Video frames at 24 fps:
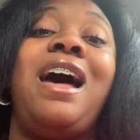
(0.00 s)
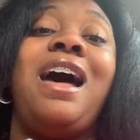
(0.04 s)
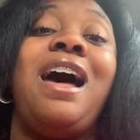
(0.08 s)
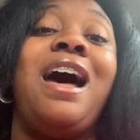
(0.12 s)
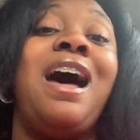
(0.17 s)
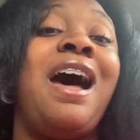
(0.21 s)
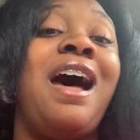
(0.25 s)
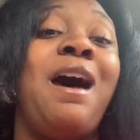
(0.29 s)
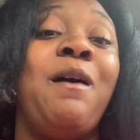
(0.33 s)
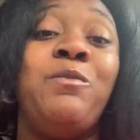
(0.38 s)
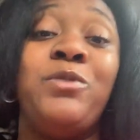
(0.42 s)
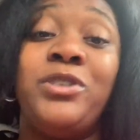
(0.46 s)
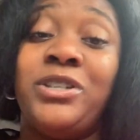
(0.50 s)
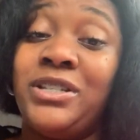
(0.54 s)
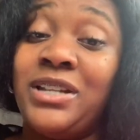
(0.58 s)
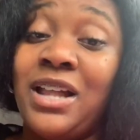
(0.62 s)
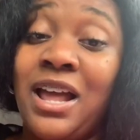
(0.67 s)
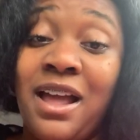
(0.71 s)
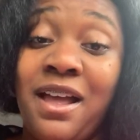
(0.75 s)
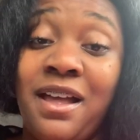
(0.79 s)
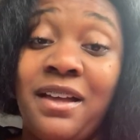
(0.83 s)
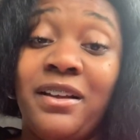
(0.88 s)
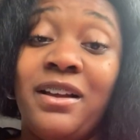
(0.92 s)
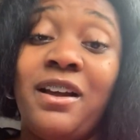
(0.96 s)
I was
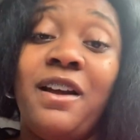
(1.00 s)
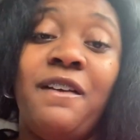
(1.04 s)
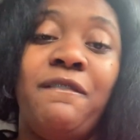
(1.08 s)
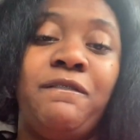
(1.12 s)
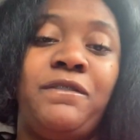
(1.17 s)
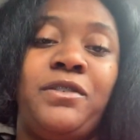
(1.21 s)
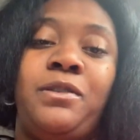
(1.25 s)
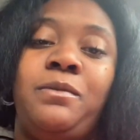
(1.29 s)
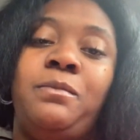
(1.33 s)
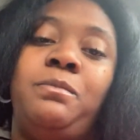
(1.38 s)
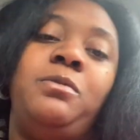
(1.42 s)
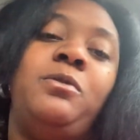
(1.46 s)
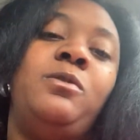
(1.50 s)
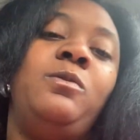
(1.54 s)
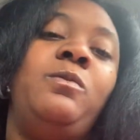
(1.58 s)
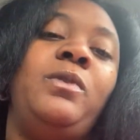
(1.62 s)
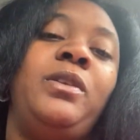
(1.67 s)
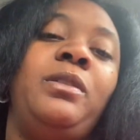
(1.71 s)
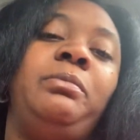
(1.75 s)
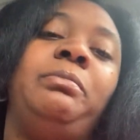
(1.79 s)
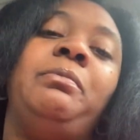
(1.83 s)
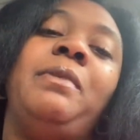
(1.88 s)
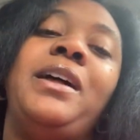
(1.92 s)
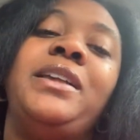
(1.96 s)
not comfortable
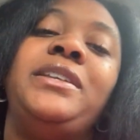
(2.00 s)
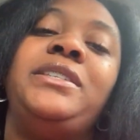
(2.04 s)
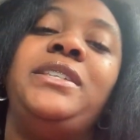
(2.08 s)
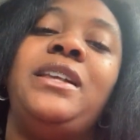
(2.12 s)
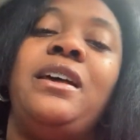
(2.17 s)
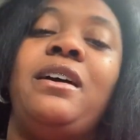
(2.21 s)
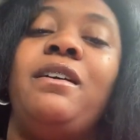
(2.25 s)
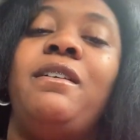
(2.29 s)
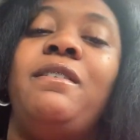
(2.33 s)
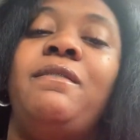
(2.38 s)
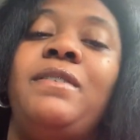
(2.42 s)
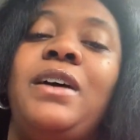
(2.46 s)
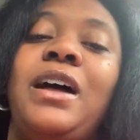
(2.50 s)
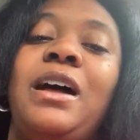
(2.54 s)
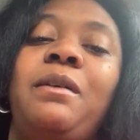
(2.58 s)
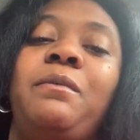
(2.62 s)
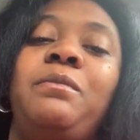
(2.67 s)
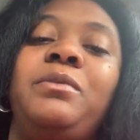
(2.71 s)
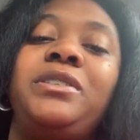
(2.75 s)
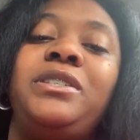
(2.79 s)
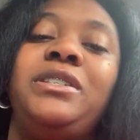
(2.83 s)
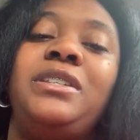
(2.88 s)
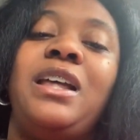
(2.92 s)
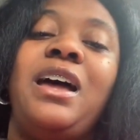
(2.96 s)
with myself. I
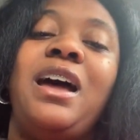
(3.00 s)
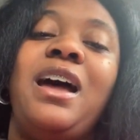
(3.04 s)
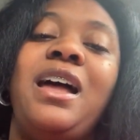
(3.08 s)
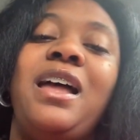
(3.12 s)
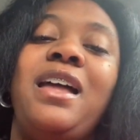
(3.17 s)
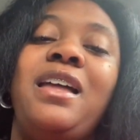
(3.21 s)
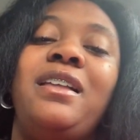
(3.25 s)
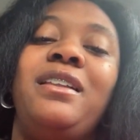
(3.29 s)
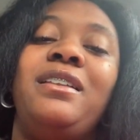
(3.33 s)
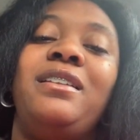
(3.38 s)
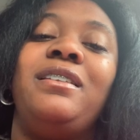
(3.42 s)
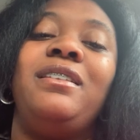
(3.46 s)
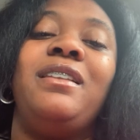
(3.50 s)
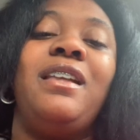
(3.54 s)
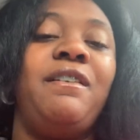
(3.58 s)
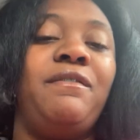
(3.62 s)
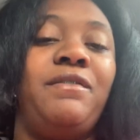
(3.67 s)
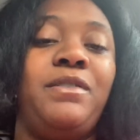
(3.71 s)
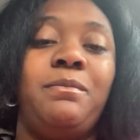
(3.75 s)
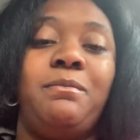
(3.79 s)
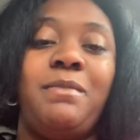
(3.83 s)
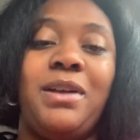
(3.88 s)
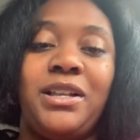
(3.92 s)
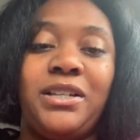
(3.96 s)
was not
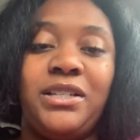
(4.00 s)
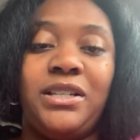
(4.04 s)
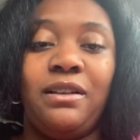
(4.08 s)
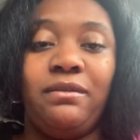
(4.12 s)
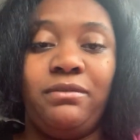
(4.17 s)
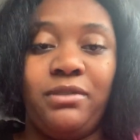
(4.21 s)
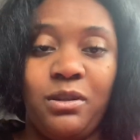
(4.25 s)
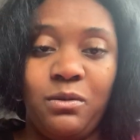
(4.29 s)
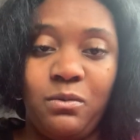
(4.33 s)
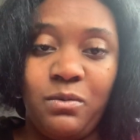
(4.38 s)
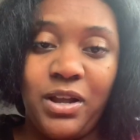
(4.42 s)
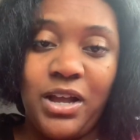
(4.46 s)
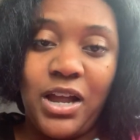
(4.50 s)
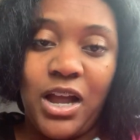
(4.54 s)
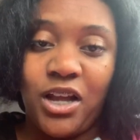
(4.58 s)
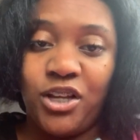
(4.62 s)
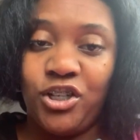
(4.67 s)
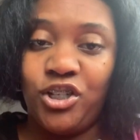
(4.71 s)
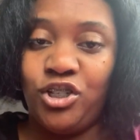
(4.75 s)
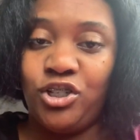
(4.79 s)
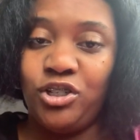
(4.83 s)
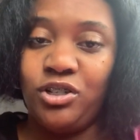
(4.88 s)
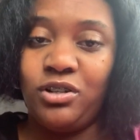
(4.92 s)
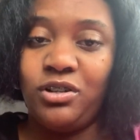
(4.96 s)
loving myself the way I
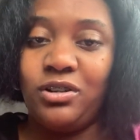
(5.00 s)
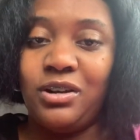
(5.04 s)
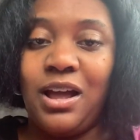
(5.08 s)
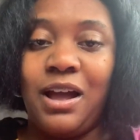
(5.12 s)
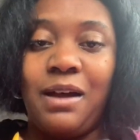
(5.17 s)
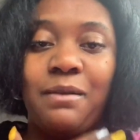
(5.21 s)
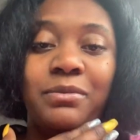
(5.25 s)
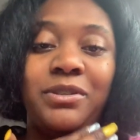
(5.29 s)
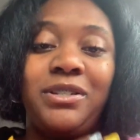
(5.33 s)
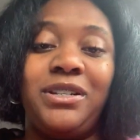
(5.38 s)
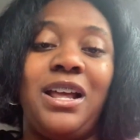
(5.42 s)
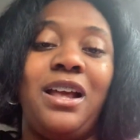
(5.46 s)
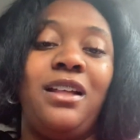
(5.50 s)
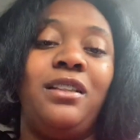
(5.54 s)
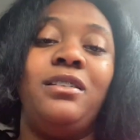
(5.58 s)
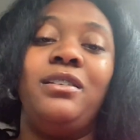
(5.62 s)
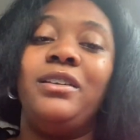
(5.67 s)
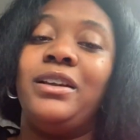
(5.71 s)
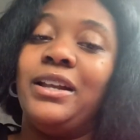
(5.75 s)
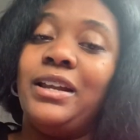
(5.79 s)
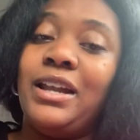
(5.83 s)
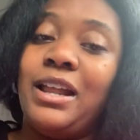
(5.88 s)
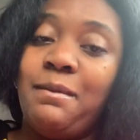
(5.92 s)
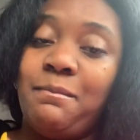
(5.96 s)
should. I was not
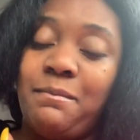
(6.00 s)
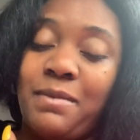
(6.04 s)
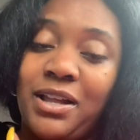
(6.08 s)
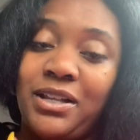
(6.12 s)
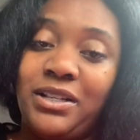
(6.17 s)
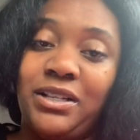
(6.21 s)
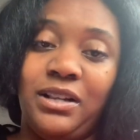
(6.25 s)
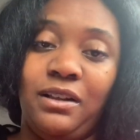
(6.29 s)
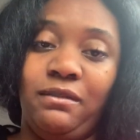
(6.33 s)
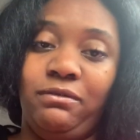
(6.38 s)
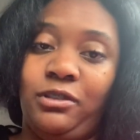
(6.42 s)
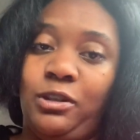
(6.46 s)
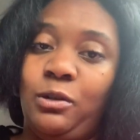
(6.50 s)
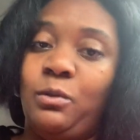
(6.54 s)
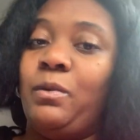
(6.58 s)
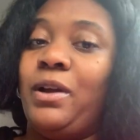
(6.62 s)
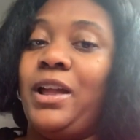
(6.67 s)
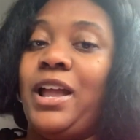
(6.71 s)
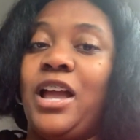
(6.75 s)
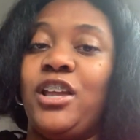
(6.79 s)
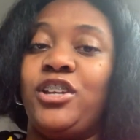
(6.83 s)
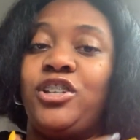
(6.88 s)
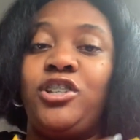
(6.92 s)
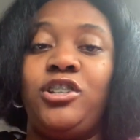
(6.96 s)
looking at myself the
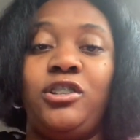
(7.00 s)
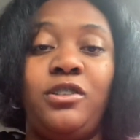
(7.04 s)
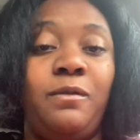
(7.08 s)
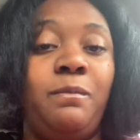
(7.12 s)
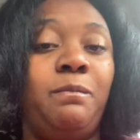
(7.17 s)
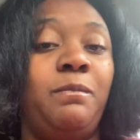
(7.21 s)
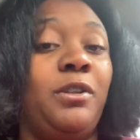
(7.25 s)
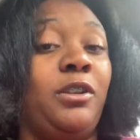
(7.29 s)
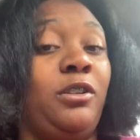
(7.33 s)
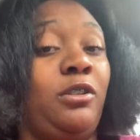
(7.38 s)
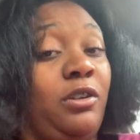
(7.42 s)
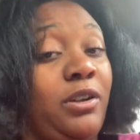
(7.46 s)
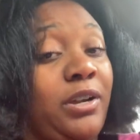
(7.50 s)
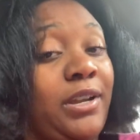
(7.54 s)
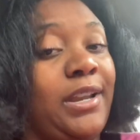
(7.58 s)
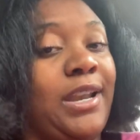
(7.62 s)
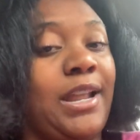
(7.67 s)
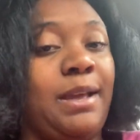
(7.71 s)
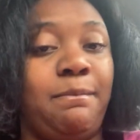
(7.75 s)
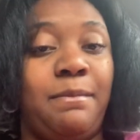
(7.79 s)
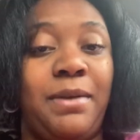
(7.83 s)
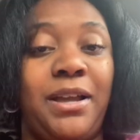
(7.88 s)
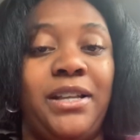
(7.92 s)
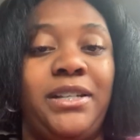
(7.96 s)
way I should have been looking
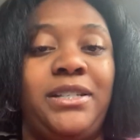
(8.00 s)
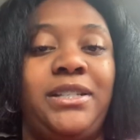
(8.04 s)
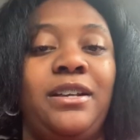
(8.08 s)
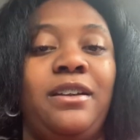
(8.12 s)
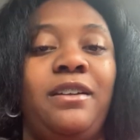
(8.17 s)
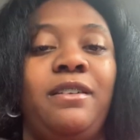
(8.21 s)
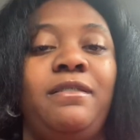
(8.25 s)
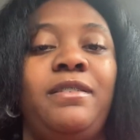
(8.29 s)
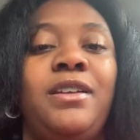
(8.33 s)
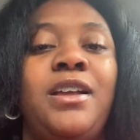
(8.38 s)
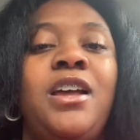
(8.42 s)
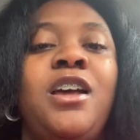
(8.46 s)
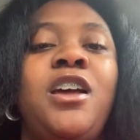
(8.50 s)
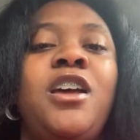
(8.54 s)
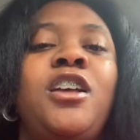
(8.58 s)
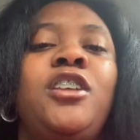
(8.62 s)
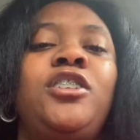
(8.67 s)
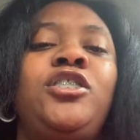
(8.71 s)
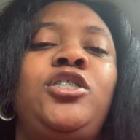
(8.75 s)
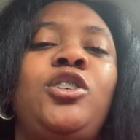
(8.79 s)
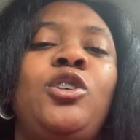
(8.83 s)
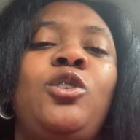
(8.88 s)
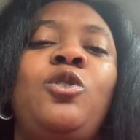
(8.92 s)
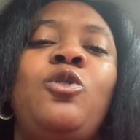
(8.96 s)
at myself.
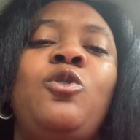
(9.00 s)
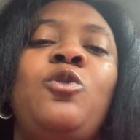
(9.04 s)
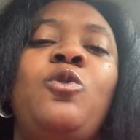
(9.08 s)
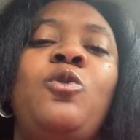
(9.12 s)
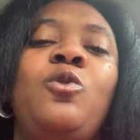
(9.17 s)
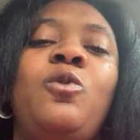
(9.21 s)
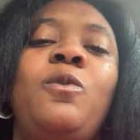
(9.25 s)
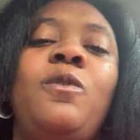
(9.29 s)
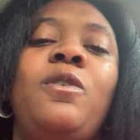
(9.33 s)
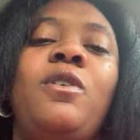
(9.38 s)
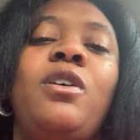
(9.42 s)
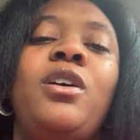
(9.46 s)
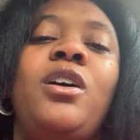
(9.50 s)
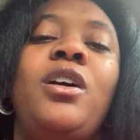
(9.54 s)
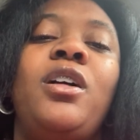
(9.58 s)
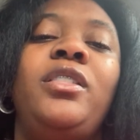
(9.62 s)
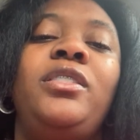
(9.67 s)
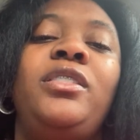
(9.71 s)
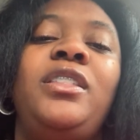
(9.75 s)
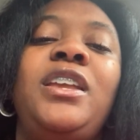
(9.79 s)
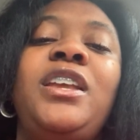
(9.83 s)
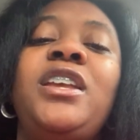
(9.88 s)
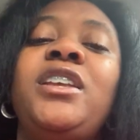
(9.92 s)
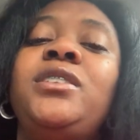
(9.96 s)
So
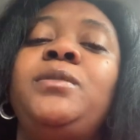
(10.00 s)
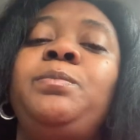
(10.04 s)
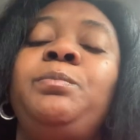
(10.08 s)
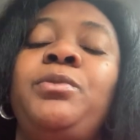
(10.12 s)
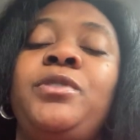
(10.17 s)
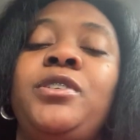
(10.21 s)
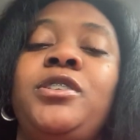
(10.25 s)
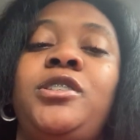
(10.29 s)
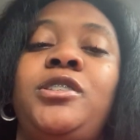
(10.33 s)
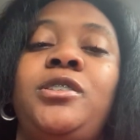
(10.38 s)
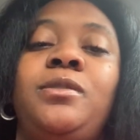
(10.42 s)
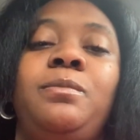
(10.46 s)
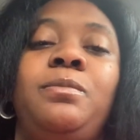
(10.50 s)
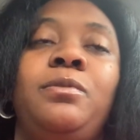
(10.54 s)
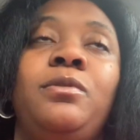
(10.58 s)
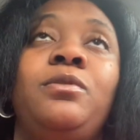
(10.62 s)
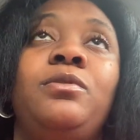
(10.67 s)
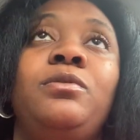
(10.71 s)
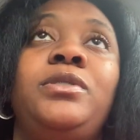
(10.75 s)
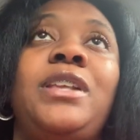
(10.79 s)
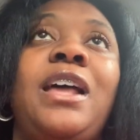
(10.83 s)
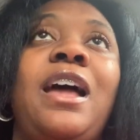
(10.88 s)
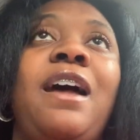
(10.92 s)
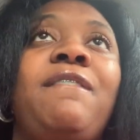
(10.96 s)
these
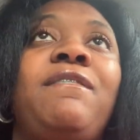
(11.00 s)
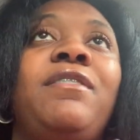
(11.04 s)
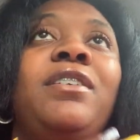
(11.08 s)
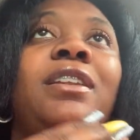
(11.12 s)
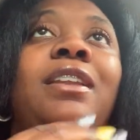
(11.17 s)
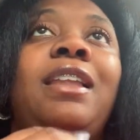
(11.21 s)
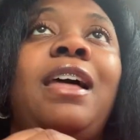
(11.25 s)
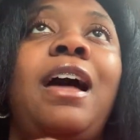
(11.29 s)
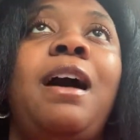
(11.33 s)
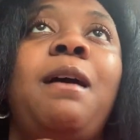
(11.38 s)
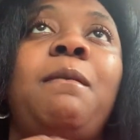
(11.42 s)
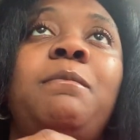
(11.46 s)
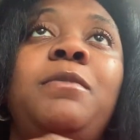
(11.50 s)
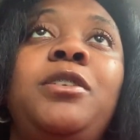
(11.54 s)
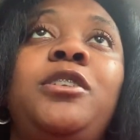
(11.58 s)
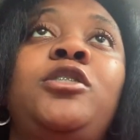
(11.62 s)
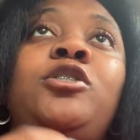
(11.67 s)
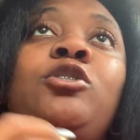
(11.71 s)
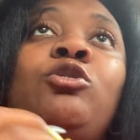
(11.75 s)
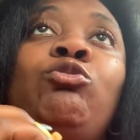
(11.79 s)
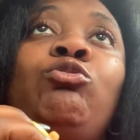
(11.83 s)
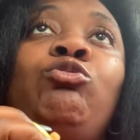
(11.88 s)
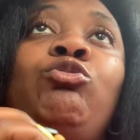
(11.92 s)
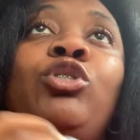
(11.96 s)
principles have allowed me
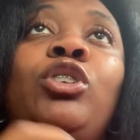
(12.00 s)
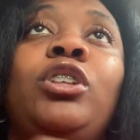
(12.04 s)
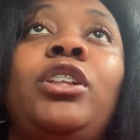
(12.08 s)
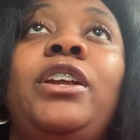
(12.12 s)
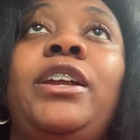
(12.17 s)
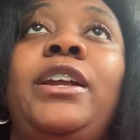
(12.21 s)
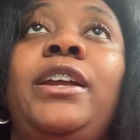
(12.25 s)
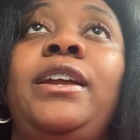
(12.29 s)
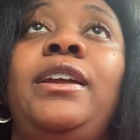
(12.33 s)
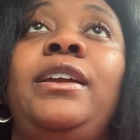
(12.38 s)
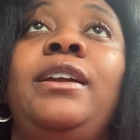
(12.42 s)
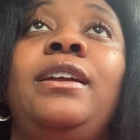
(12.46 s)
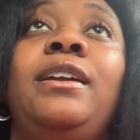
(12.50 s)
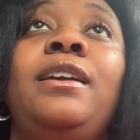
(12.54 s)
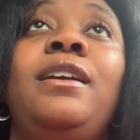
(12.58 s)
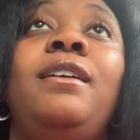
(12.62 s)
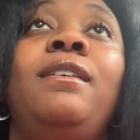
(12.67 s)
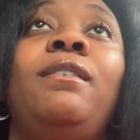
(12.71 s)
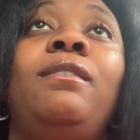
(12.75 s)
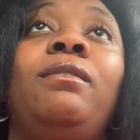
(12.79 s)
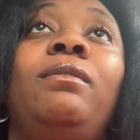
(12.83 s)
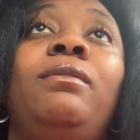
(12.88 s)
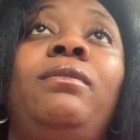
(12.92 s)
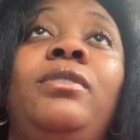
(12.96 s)
to really,
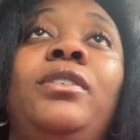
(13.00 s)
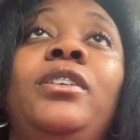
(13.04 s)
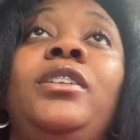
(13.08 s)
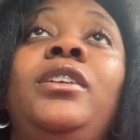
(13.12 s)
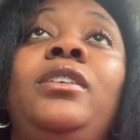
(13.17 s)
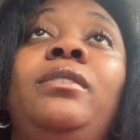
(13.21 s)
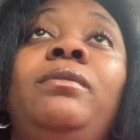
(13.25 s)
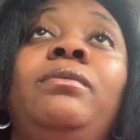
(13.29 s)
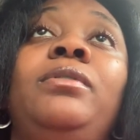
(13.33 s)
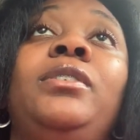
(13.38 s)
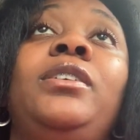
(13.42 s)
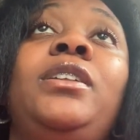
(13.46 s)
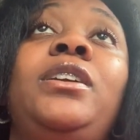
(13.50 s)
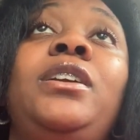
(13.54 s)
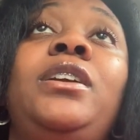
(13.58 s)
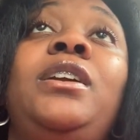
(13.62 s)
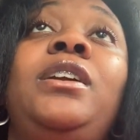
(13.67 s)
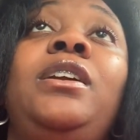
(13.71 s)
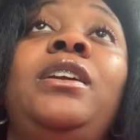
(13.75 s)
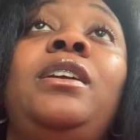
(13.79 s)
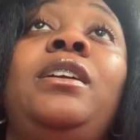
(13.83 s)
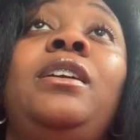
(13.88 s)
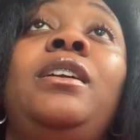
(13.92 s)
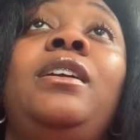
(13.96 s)
really,
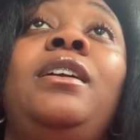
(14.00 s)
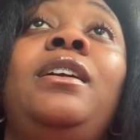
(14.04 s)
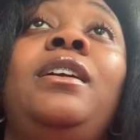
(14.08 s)
really